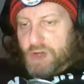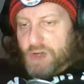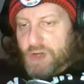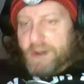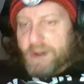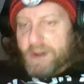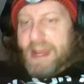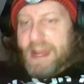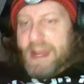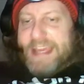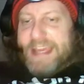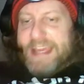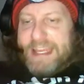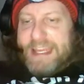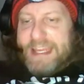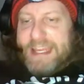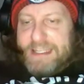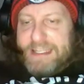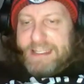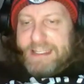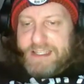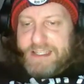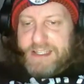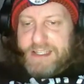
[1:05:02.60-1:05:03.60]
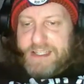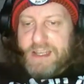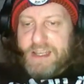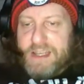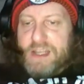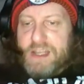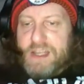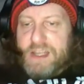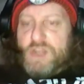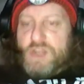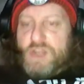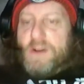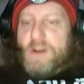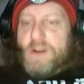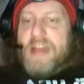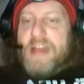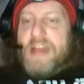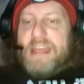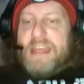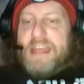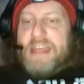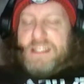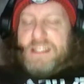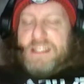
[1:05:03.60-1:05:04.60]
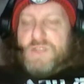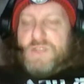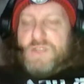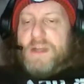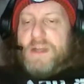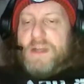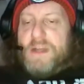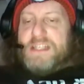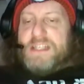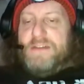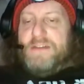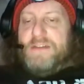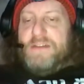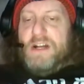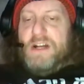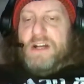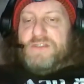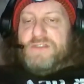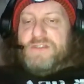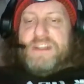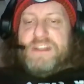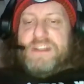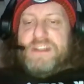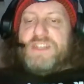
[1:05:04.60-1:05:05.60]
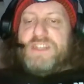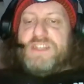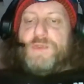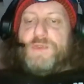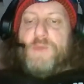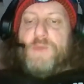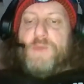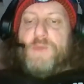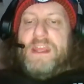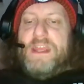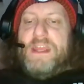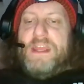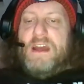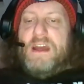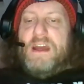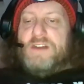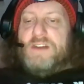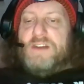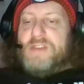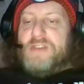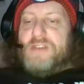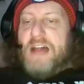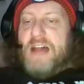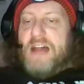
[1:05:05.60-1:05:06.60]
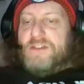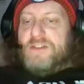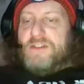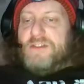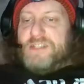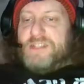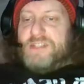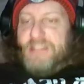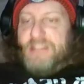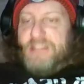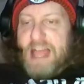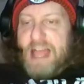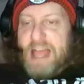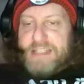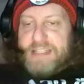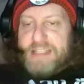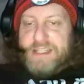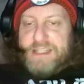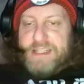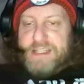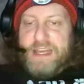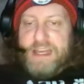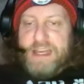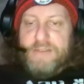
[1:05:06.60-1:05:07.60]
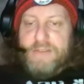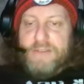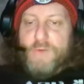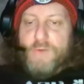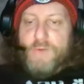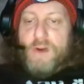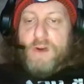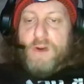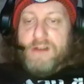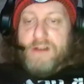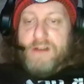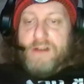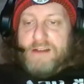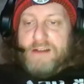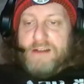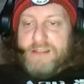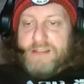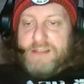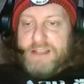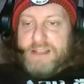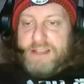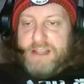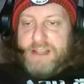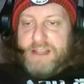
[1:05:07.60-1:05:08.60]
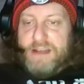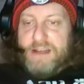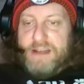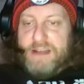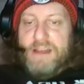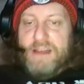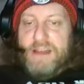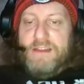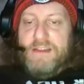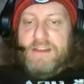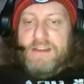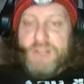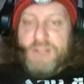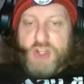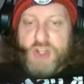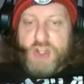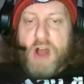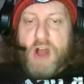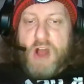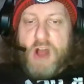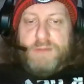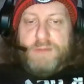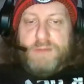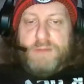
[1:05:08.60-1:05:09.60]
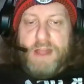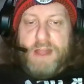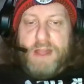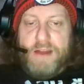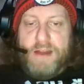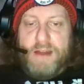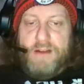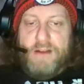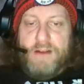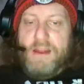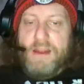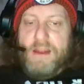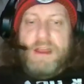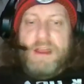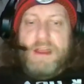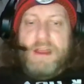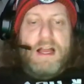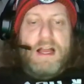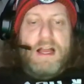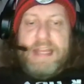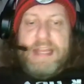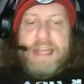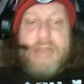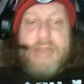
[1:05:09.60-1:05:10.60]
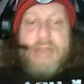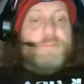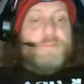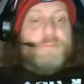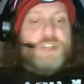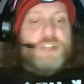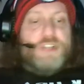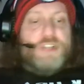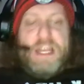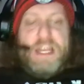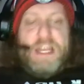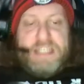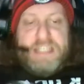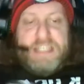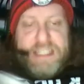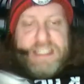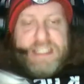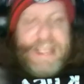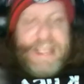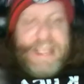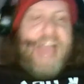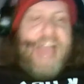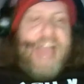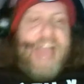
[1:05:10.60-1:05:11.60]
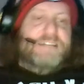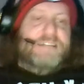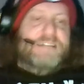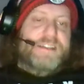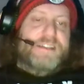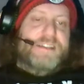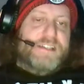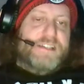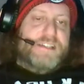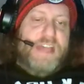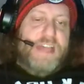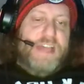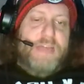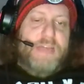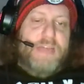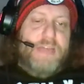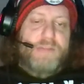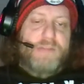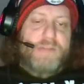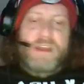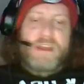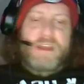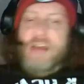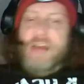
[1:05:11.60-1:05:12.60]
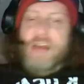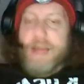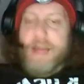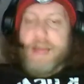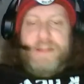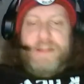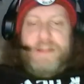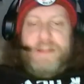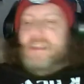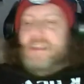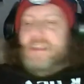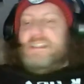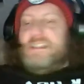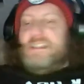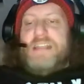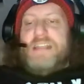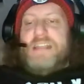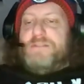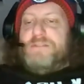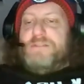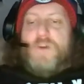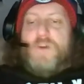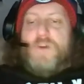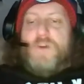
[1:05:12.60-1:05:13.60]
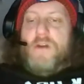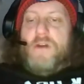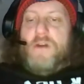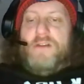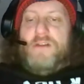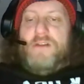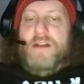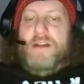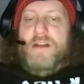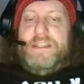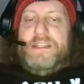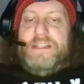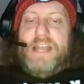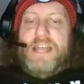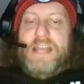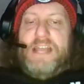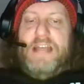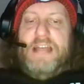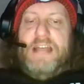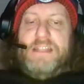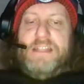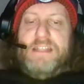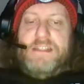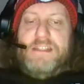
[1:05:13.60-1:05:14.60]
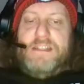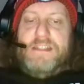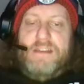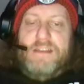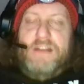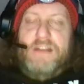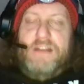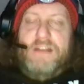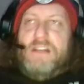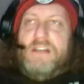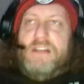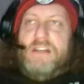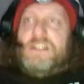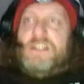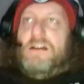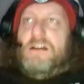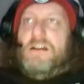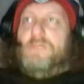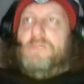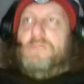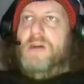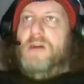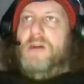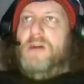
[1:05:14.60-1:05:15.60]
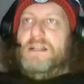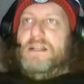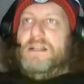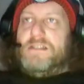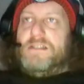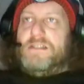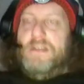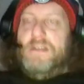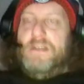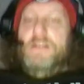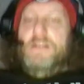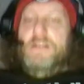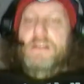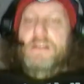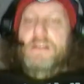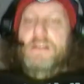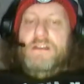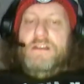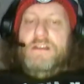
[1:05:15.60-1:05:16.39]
Jordan Akins. Jordan Akins, 2,700. He's $300 less than, or $400 less than the chalk player. Again, projects exactly the same. I mean, it's the same story with all these guys. It's a touchdown or bust.